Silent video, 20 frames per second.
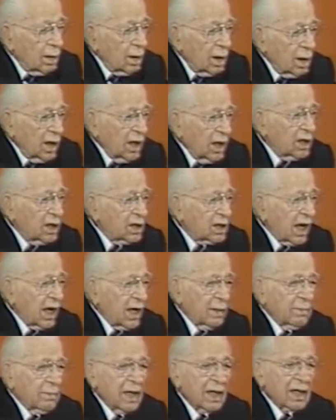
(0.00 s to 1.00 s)
He
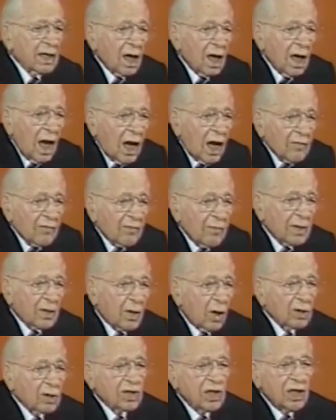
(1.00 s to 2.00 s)
came in love
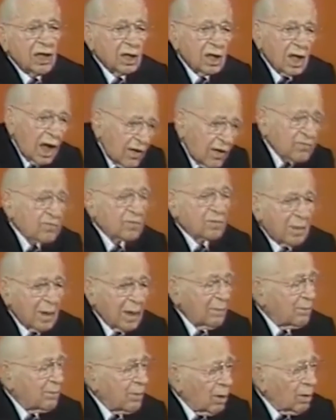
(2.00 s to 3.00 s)
because he loved
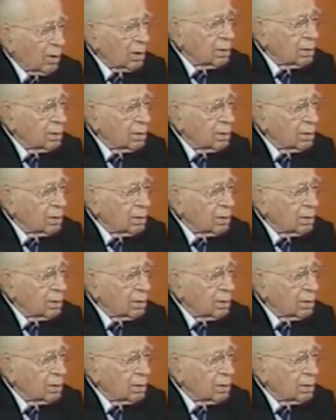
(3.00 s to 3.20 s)
people.